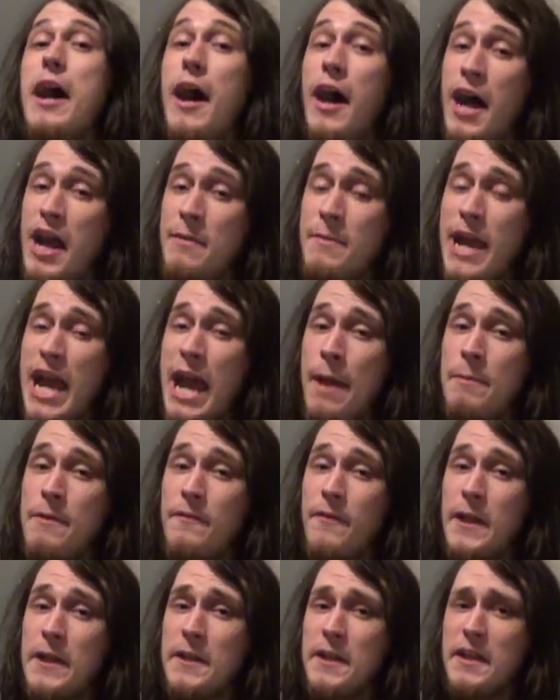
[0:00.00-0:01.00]
I'm Happy
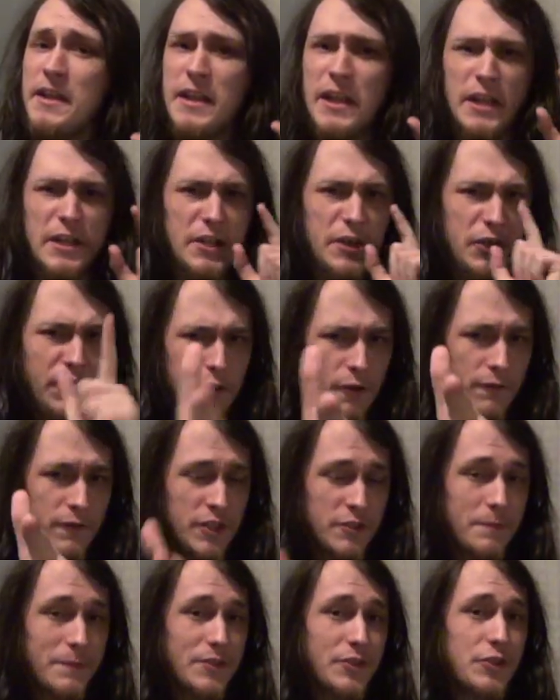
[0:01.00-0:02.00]
Viking, and you've
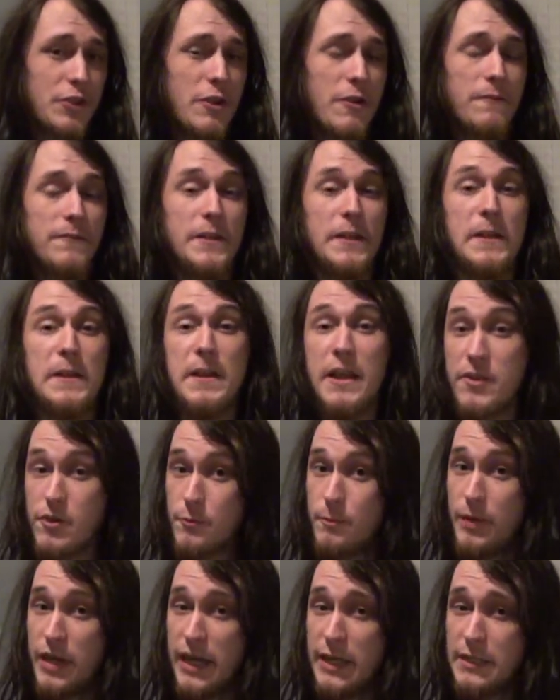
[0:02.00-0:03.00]
just been served another
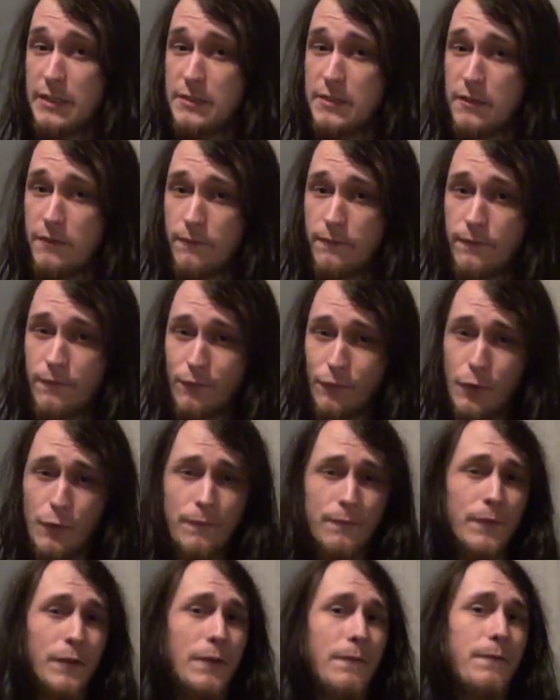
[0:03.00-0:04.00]
pint of
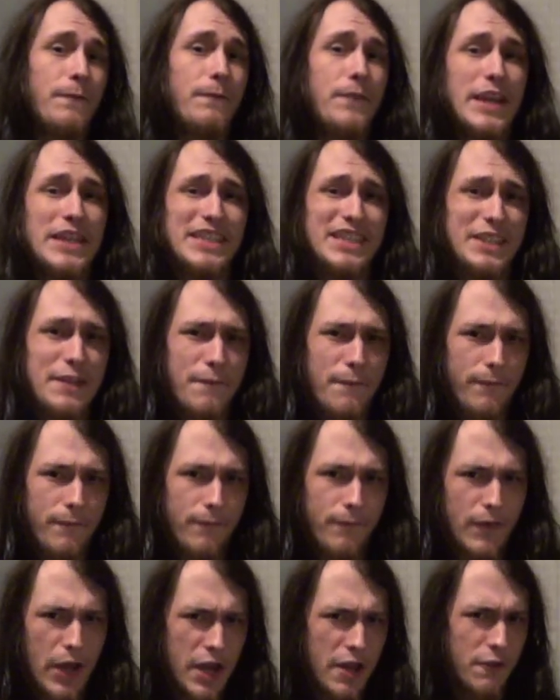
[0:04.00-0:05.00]
fruitful, festive
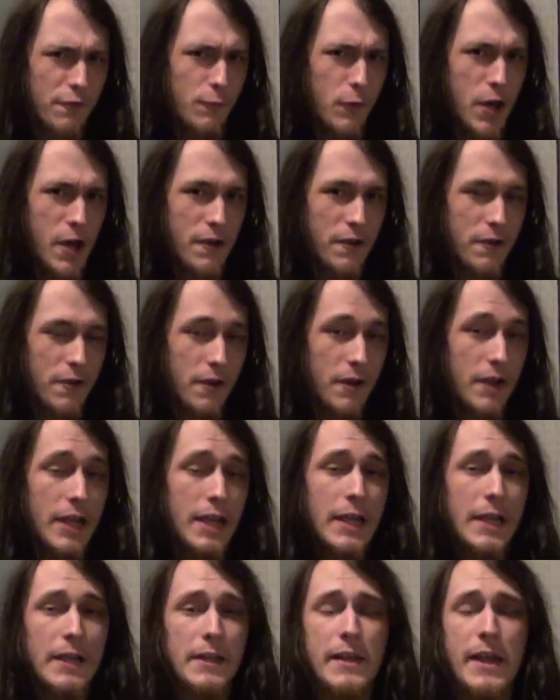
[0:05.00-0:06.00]
firewater.
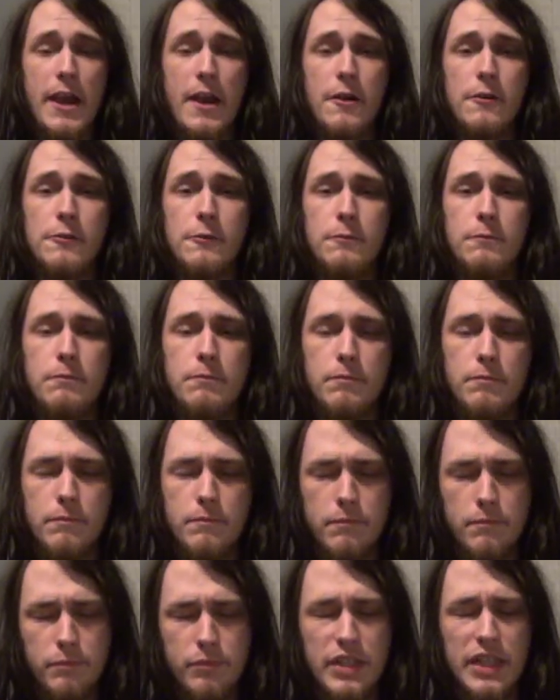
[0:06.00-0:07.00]
Now,
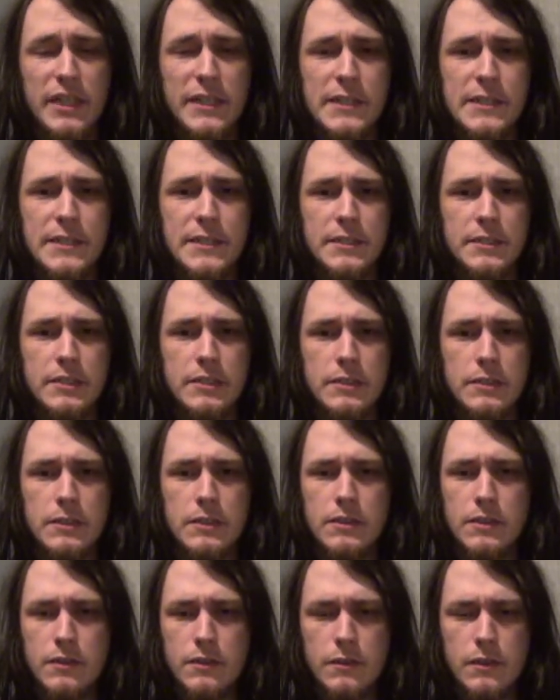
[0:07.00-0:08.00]
please,
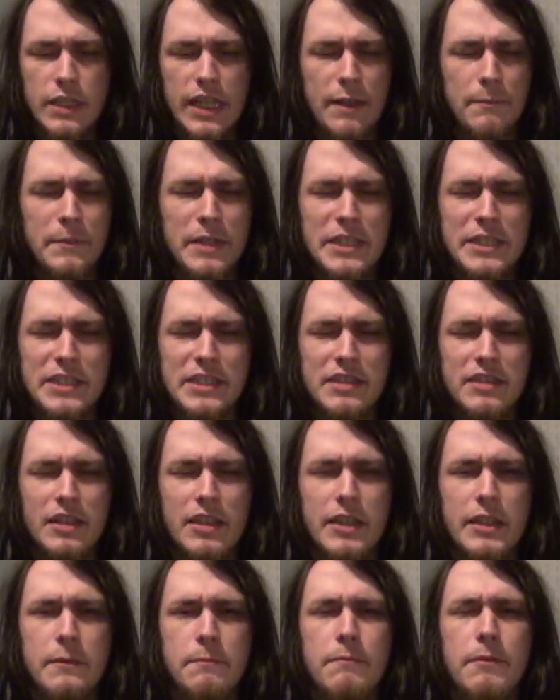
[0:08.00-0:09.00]
let me
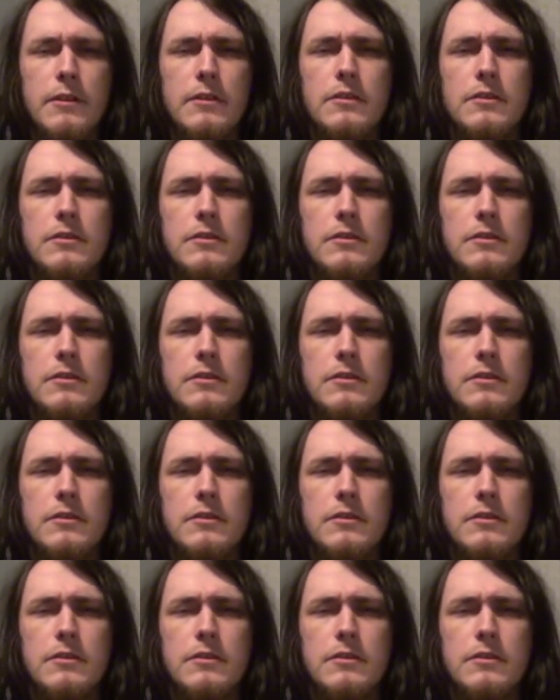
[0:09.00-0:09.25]
sleep.